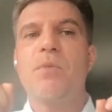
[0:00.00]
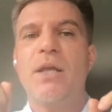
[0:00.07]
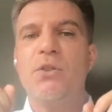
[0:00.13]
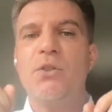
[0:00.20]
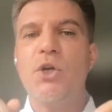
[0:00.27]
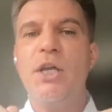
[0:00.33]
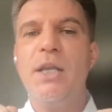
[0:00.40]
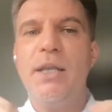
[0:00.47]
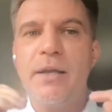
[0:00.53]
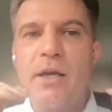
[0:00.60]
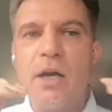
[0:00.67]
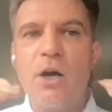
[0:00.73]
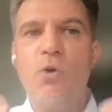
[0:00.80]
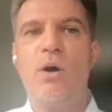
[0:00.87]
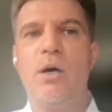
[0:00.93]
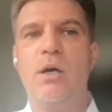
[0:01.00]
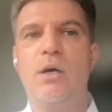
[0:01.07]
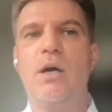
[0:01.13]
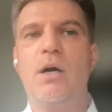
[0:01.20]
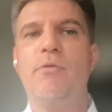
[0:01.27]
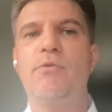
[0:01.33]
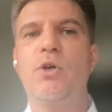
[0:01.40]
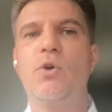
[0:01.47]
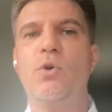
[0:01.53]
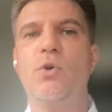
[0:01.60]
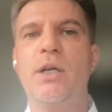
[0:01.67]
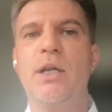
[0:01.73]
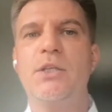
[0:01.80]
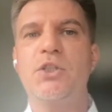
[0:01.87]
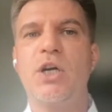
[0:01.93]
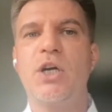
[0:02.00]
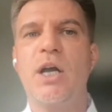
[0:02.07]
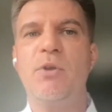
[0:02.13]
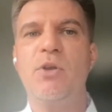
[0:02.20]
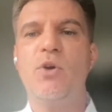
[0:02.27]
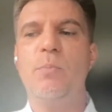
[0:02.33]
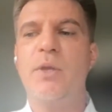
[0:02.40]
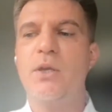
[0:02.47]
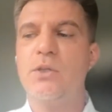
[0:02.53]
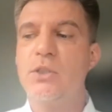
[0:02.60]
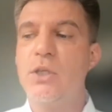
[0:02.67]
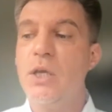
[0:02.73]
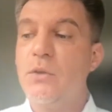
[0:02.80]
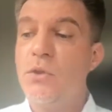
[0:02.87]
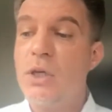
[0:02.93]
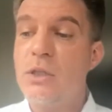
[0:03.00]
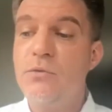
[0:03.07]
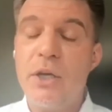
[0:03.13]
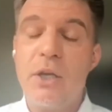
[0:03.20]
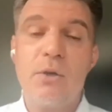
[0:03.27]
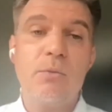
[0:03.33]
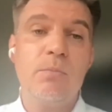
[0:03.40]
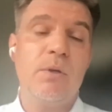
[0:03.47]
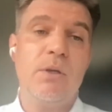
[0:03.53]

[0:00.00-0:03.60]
and really go after organized crime, because there's very